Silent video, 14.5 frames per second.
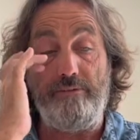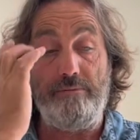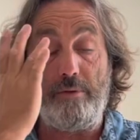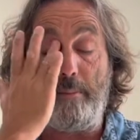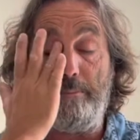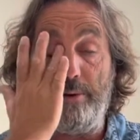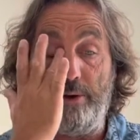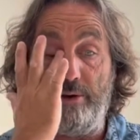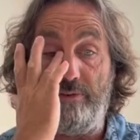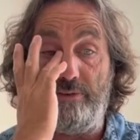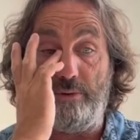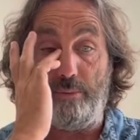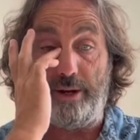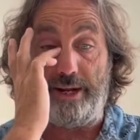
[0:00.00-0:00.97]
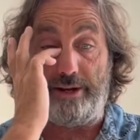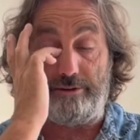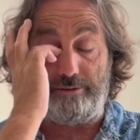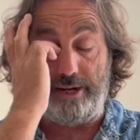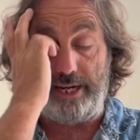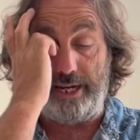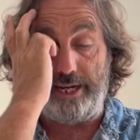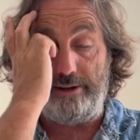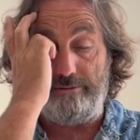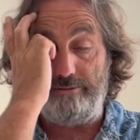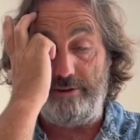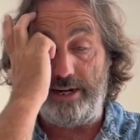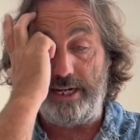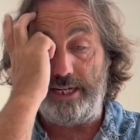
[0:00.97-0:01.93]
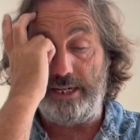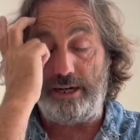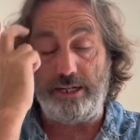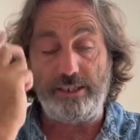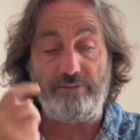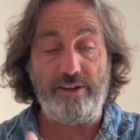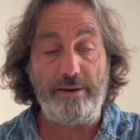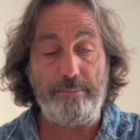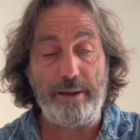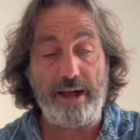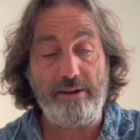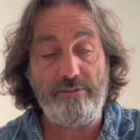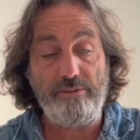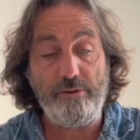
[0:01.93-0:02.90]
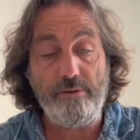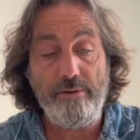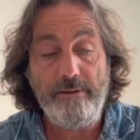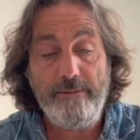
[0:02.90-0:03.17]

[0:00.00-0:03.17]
a beautiful week really really nice very powerful